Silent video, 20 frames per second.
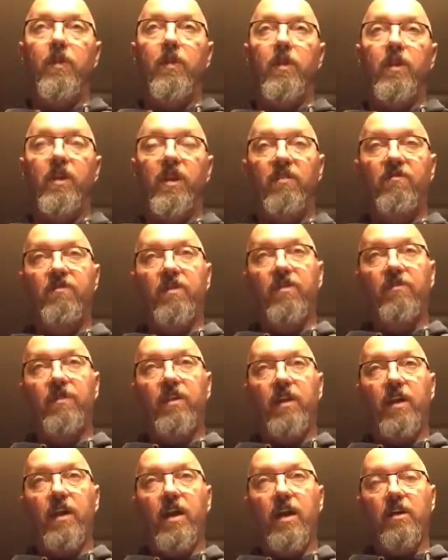The
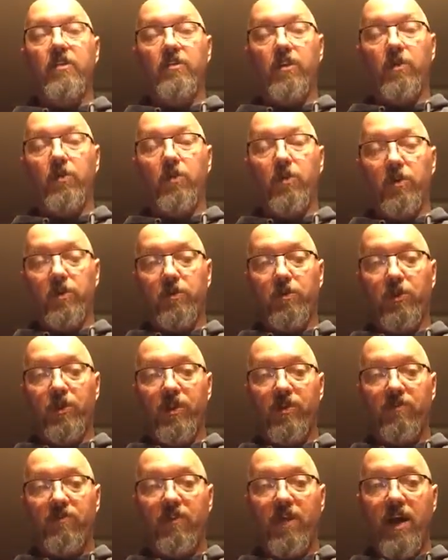D50 actually works
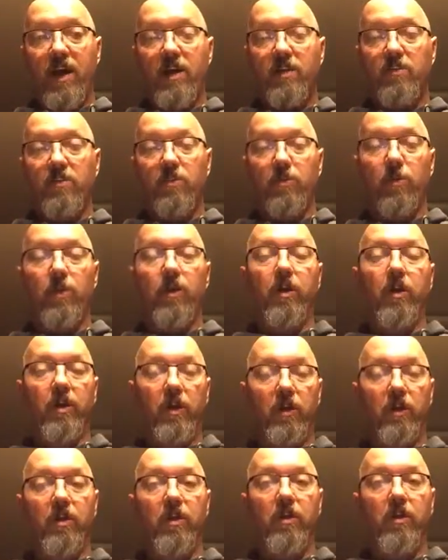pretty fast, so we're going to
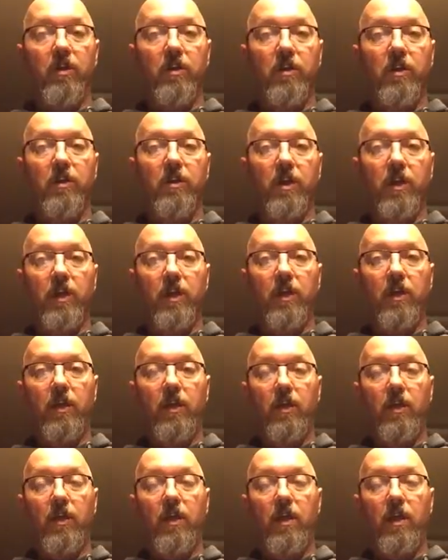continue to take
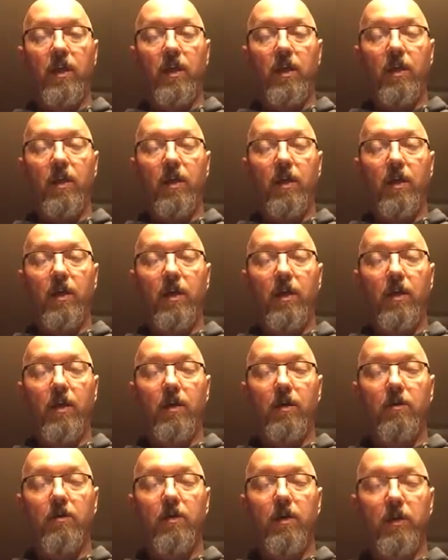
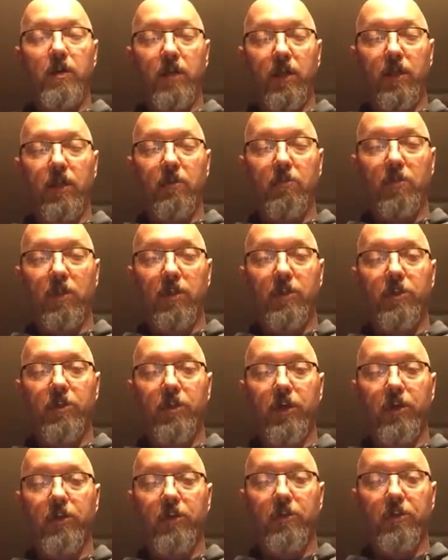to check the blood
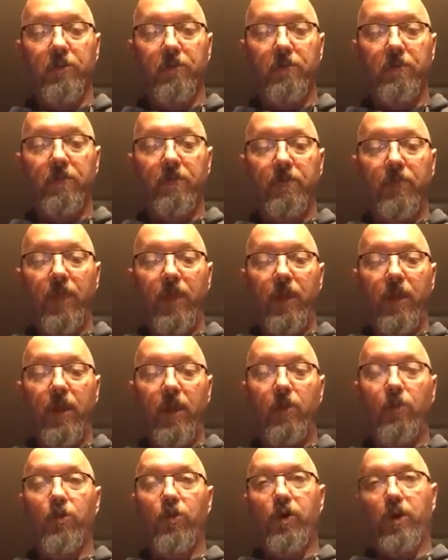sugars,
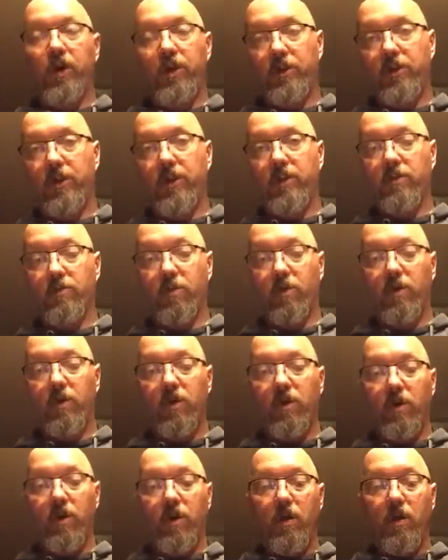and we're going to transport.